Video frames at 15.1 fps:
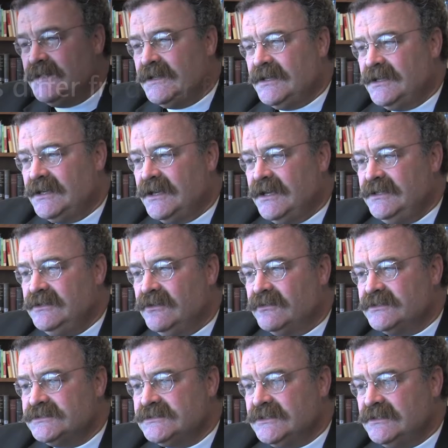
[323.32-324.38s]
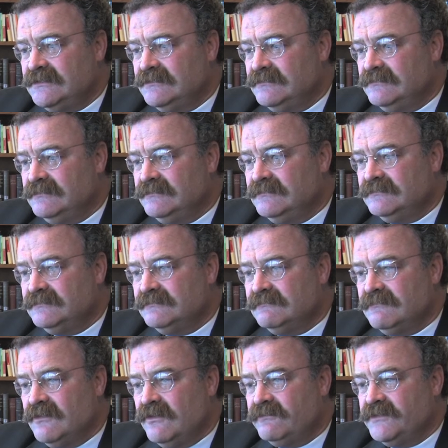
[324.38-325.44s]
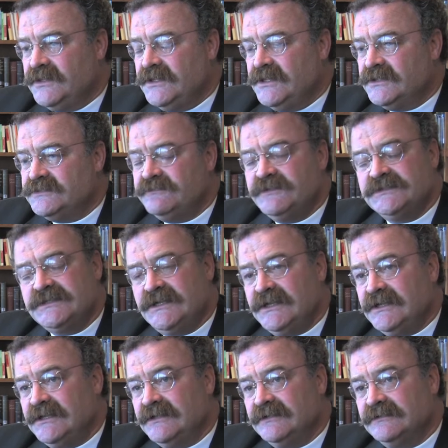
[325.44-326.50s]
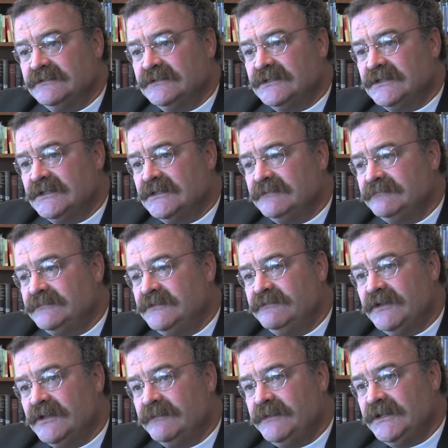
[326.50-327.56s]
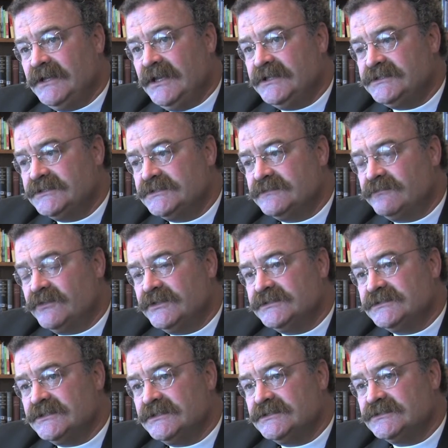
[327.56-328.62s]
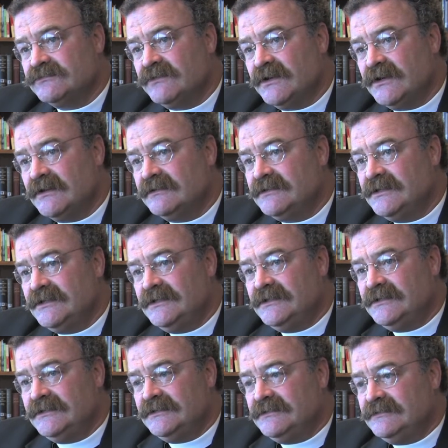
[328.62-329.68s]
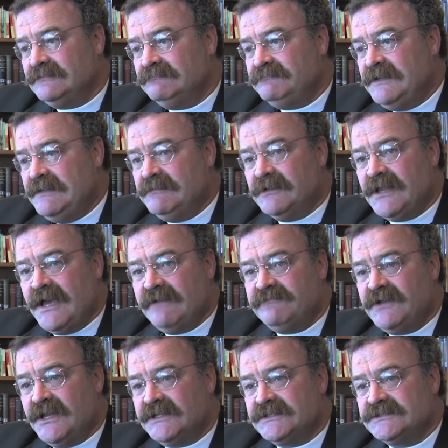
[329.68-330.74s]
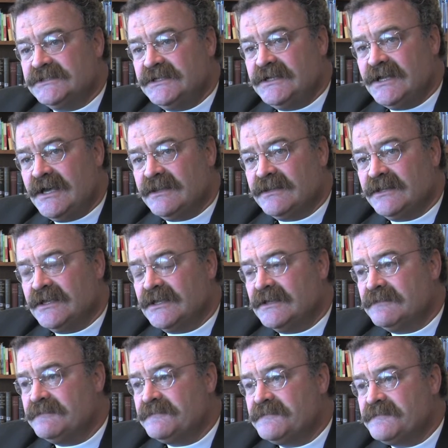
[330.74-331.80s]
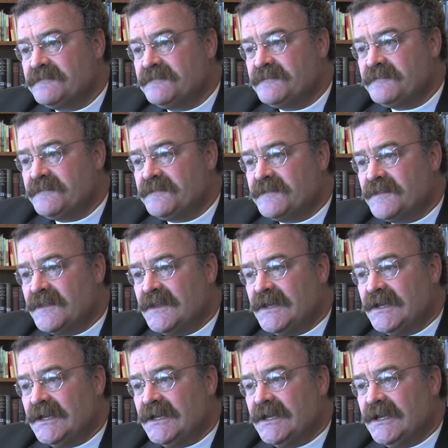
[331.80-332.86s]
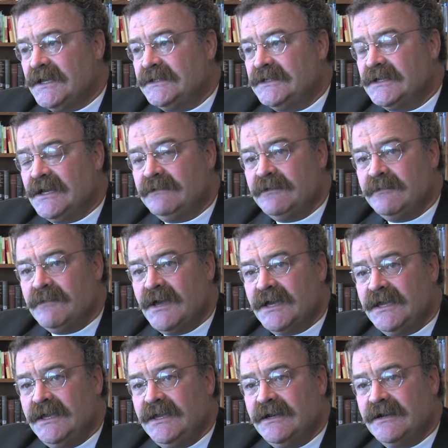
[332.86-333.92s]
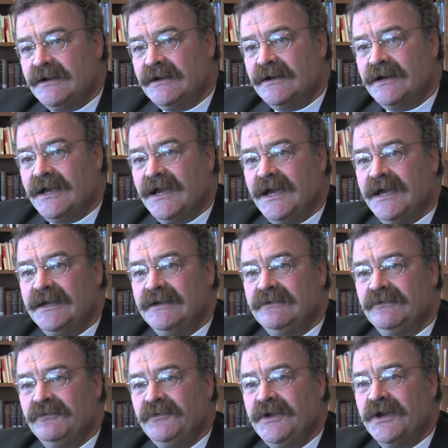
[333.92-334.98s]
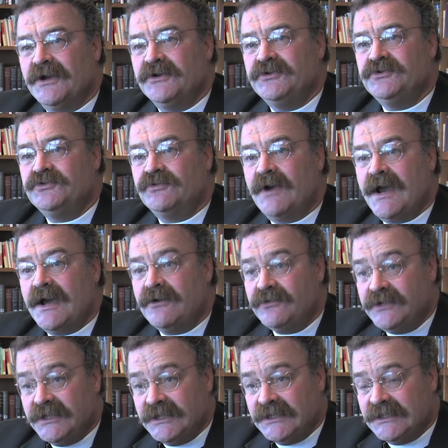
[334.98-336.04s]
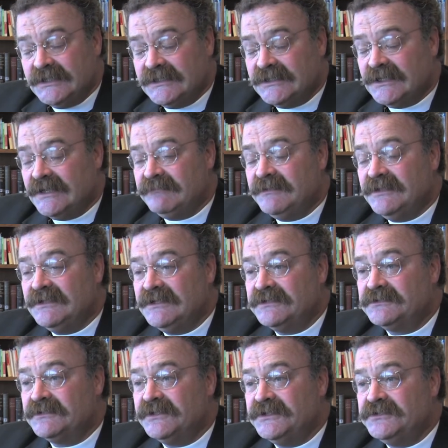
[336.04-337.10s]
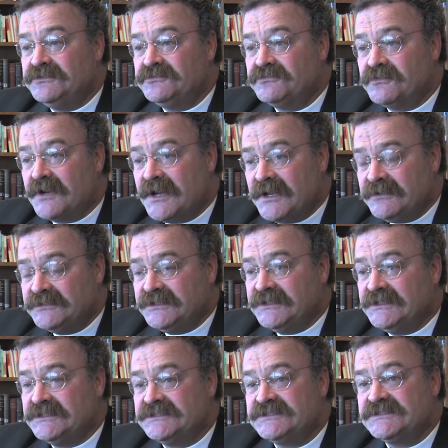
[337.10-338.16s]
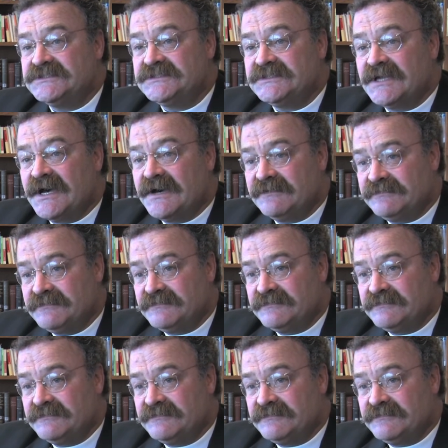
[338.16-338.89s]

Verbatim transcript: And I notice it over the years visiting um, developing nations, for instance, where people have next to nothing, and then coming back here and we are drowning, I mean literally drowning in stuff.